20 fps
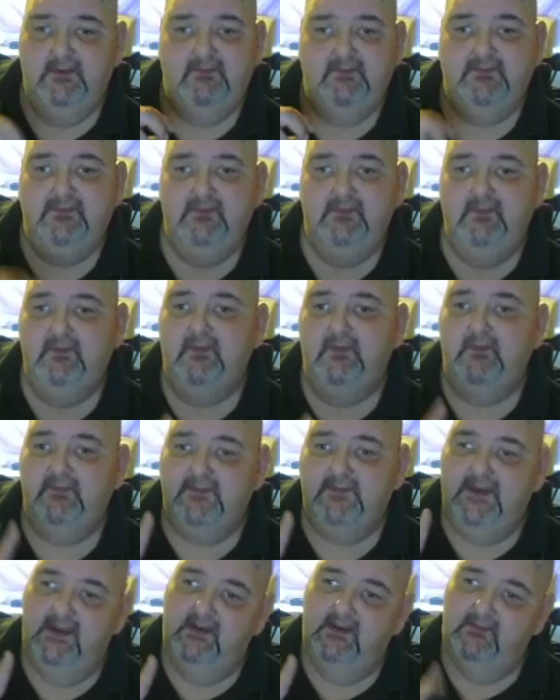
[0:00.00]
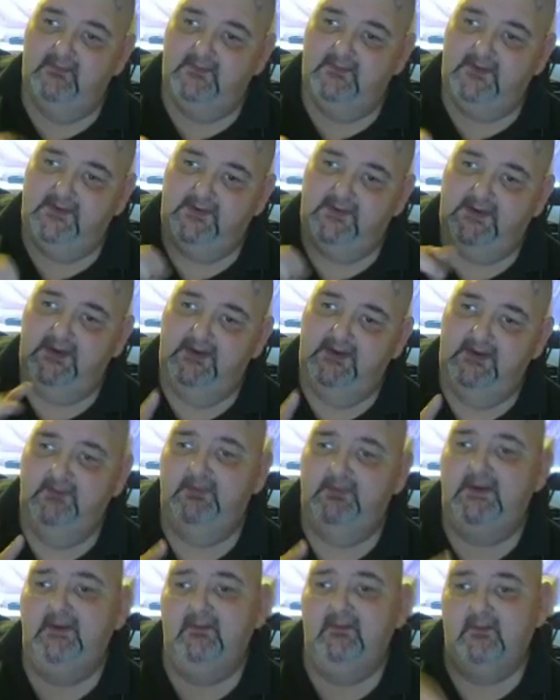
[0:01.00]
2 of those cans of kidney
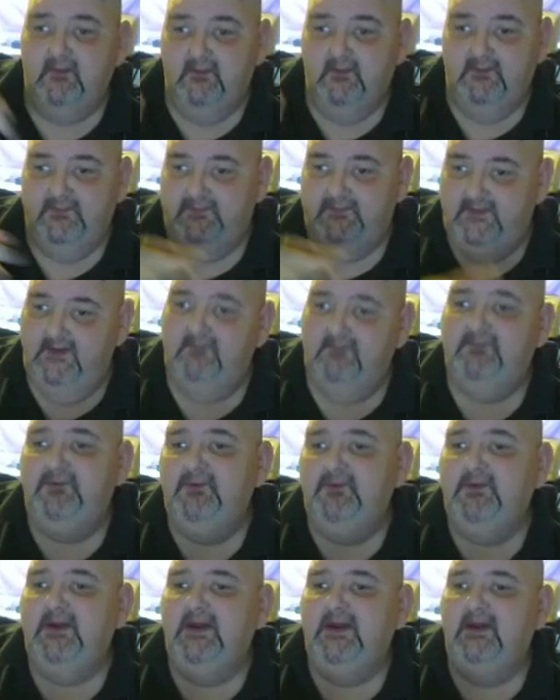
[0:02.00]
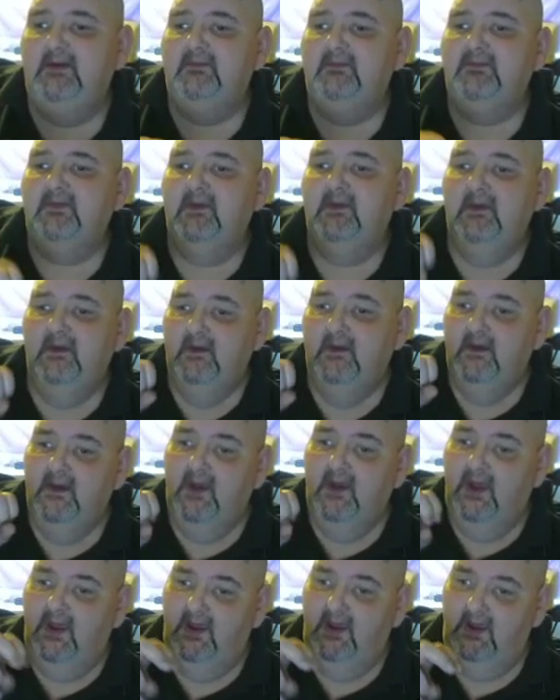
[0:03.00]
beans. I'm going to save 2 cans,
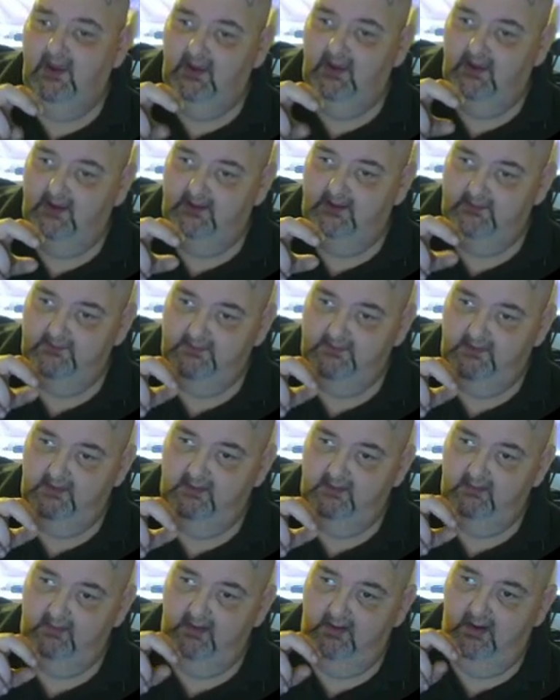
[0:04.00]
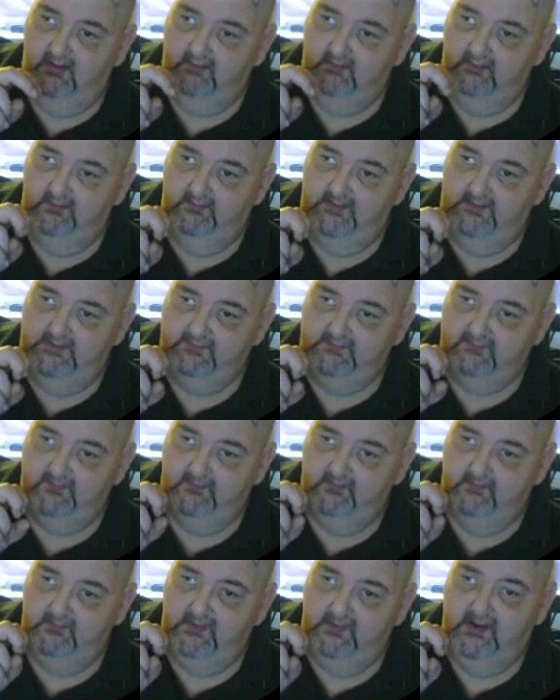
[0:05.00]
and I'm going to make some